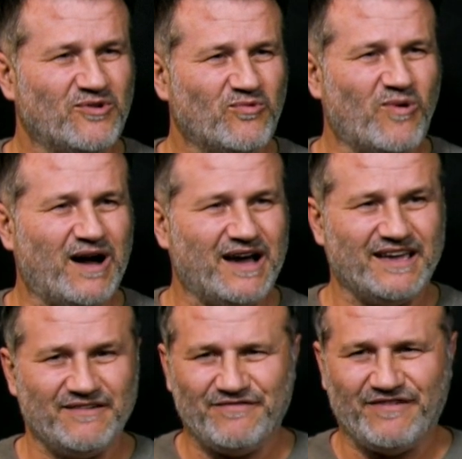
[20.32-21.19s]

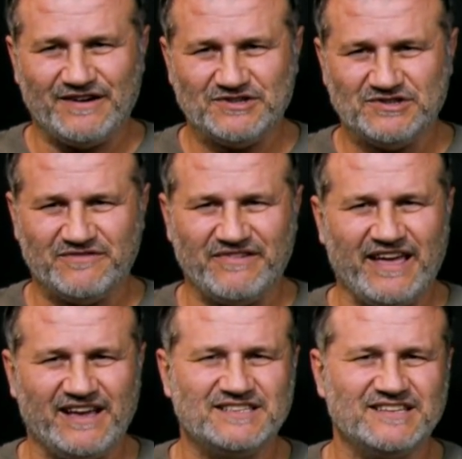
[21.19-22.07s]
y function of
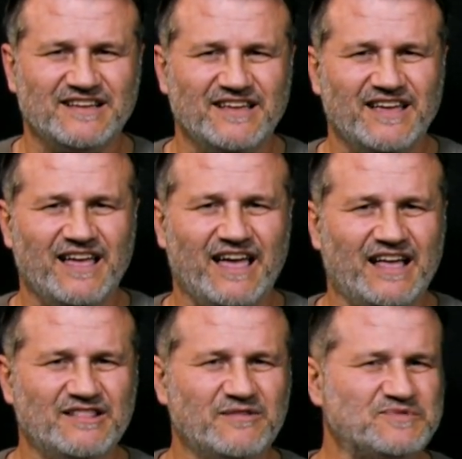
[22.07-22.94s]
x,
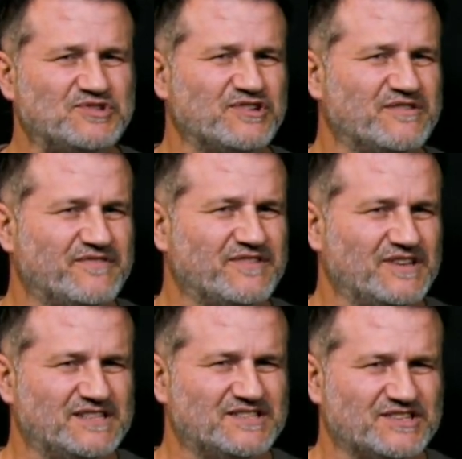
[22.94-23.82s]
and observe
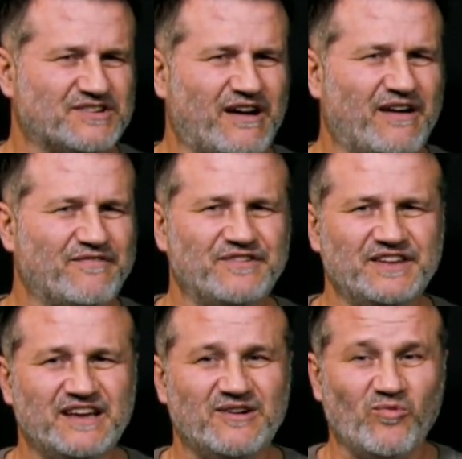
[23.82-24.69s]
its graph
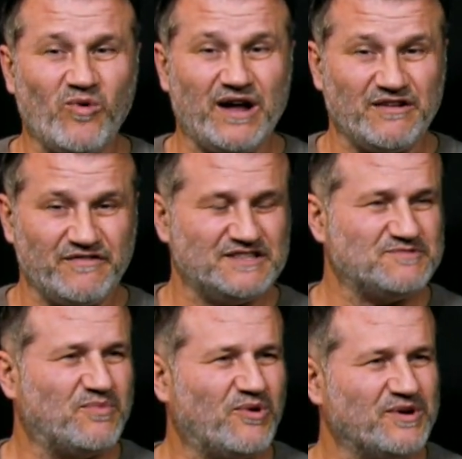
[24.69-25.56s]
near one of its
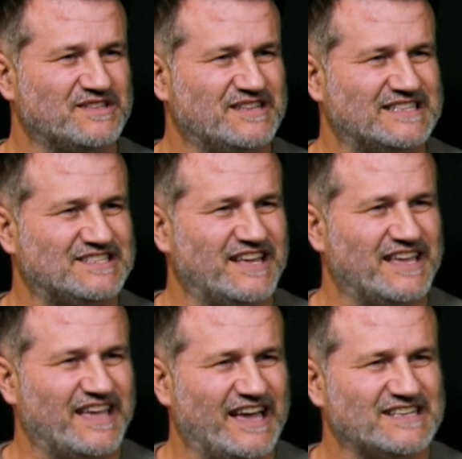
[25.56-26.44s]
points, let's
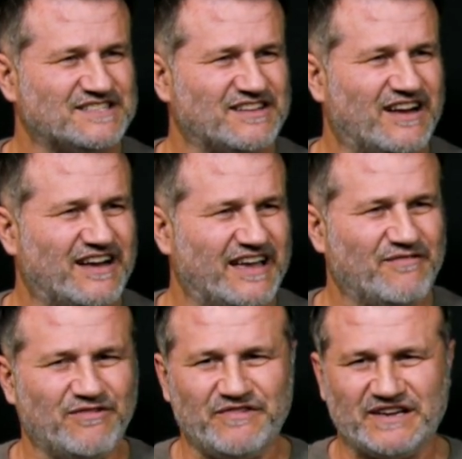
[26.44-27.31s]
say x star
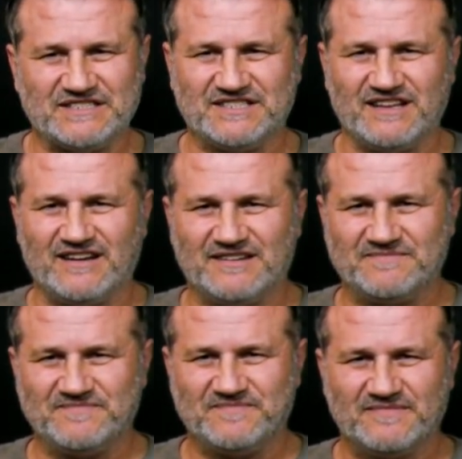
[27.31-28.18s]
f of x star.
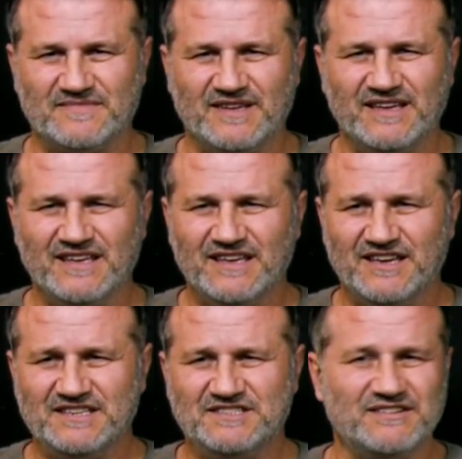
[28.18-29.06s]

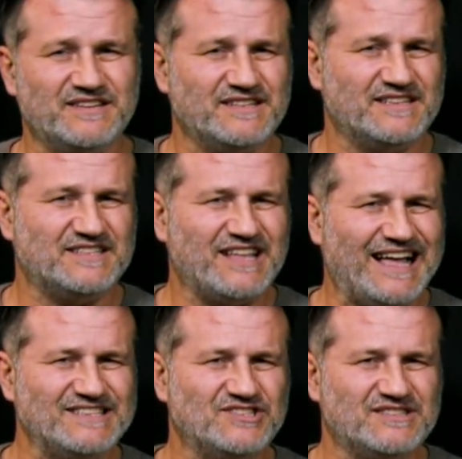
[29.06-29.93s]
Ideally, the
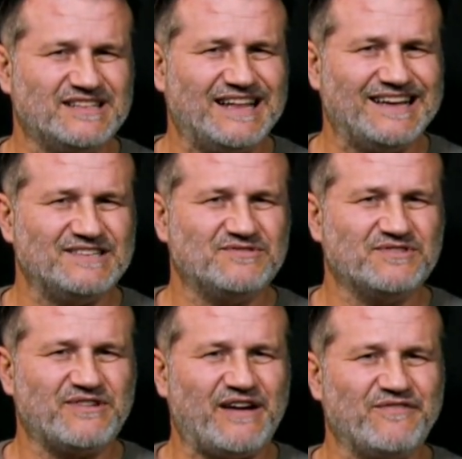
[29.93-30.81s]
tangent line to the
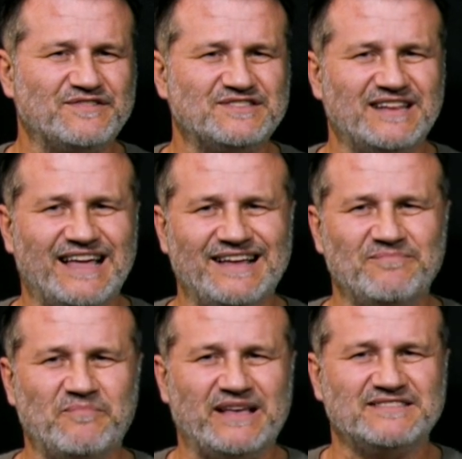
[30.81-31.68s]
graph is a line
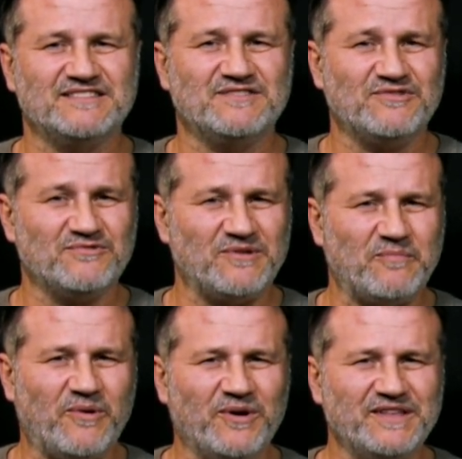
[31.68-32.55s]
passing through the
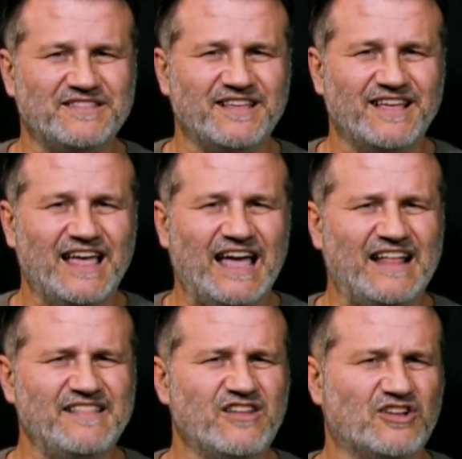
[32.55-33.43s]
point
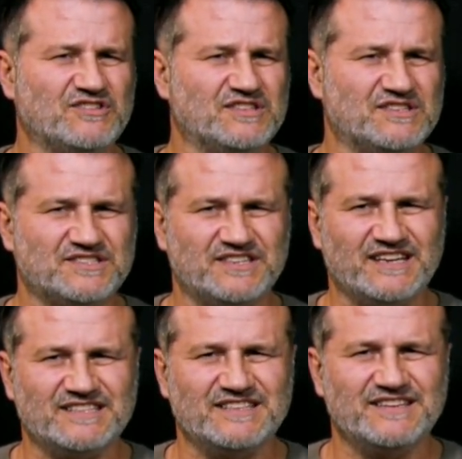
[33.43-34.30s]
and not
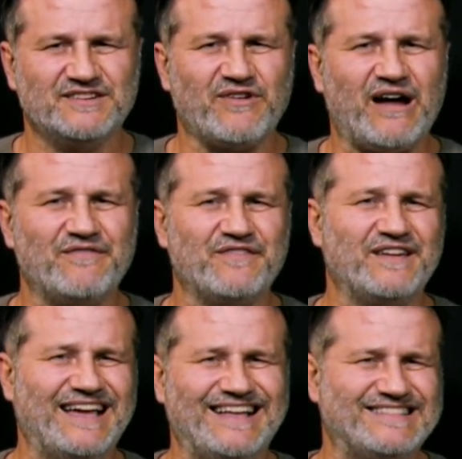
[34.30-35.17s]
intersecting the graph
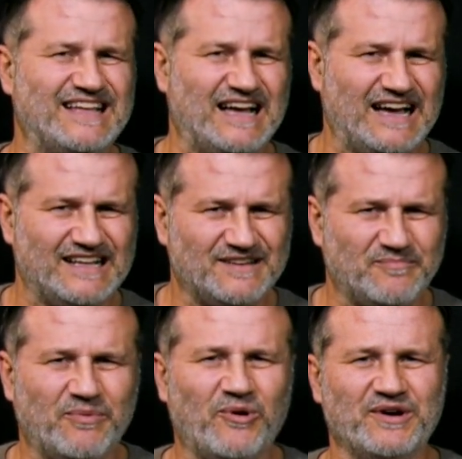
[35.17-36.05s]
at other
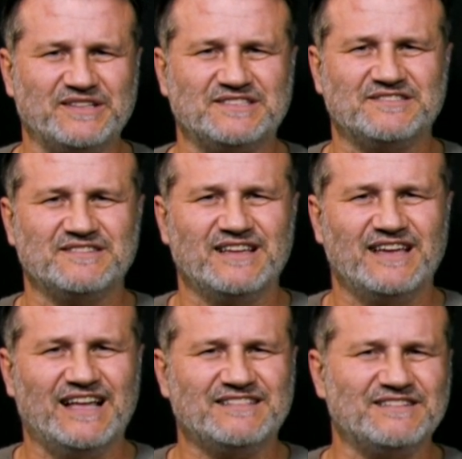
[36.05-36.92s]
points,
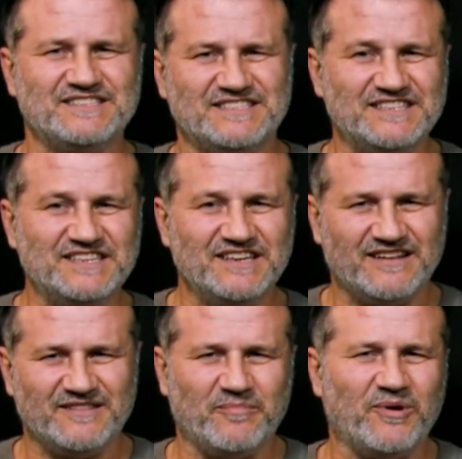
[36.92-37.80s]
at least
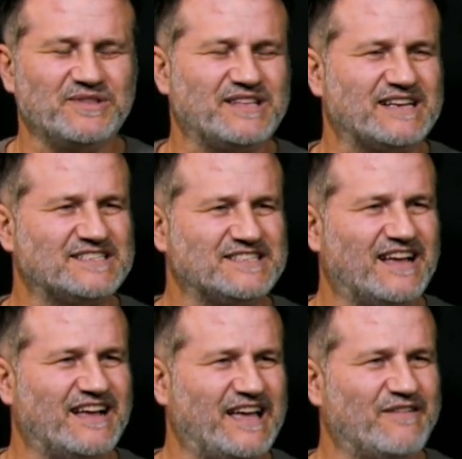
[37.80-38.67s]
near the point x
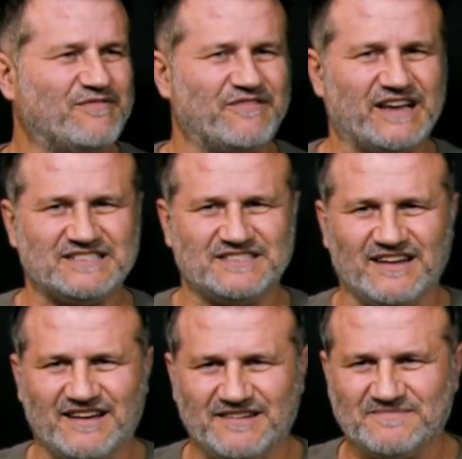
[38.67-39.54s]
star f of x
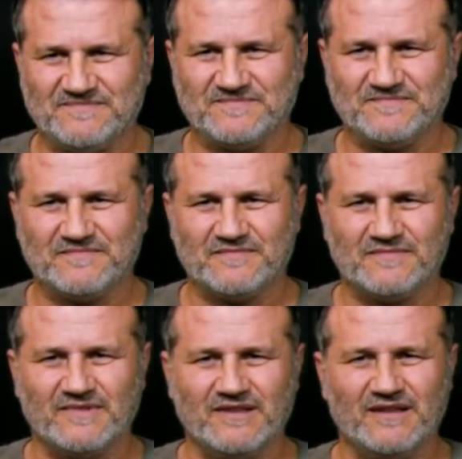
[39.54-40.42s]
star.
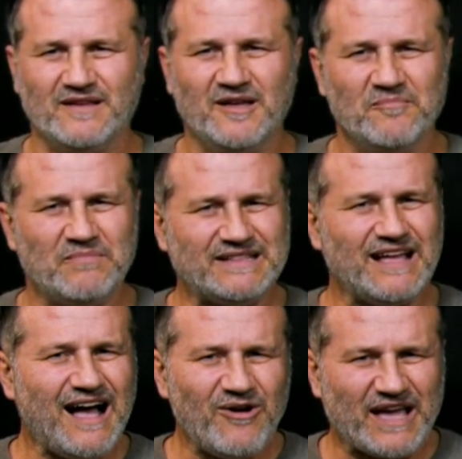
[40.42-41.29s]
But
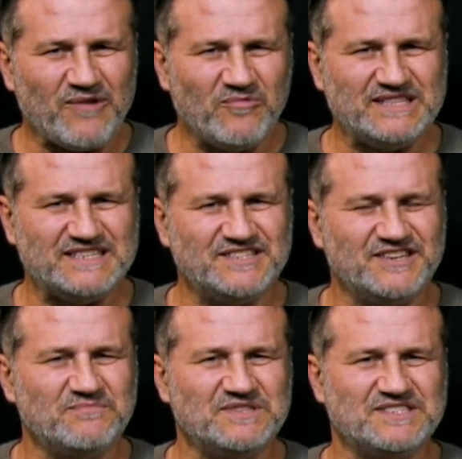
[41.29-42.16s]
how can we
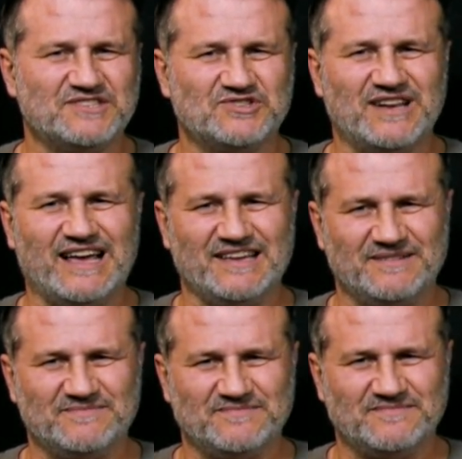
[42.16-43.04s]
determine such a line?
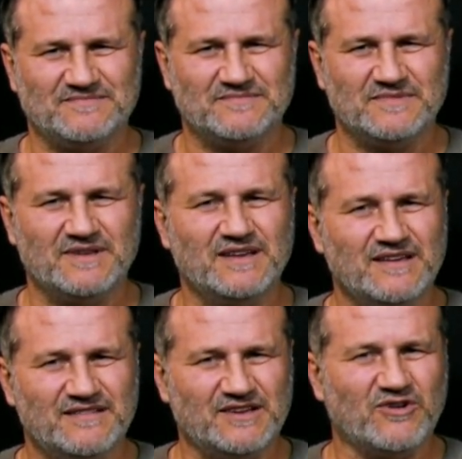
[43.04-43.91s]

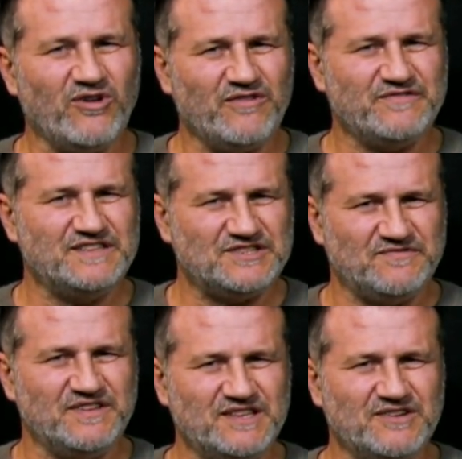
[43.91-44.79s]
The goal of this
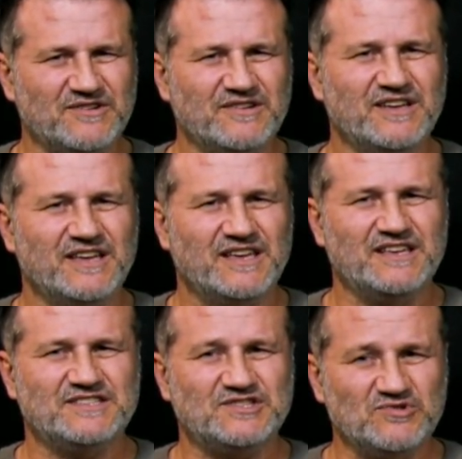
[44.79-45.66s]
video
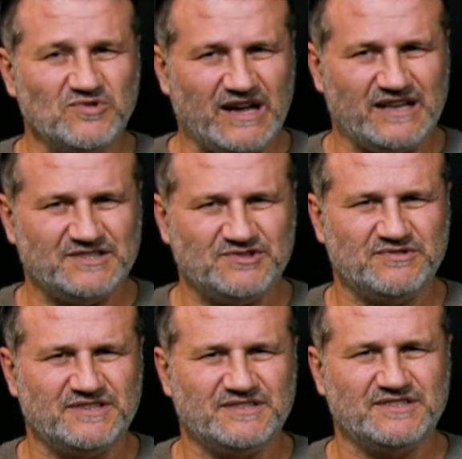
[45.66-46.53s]
is to
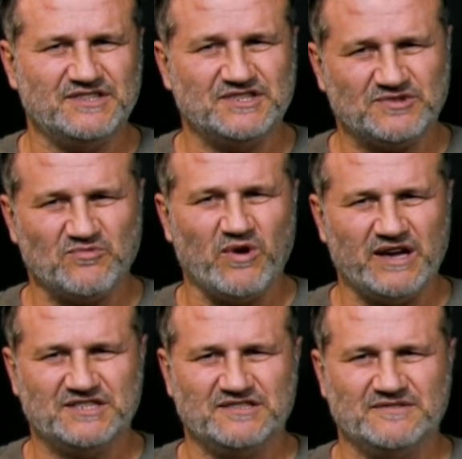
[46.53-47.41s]
answer this
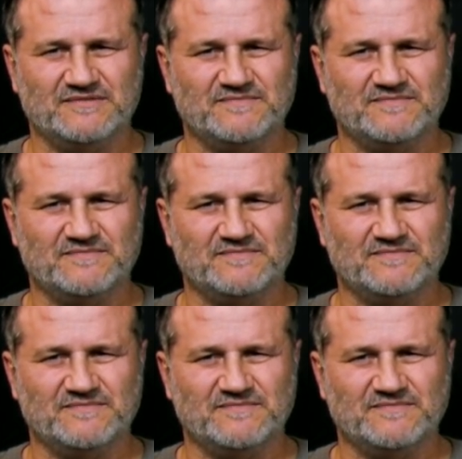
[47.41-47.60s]
question.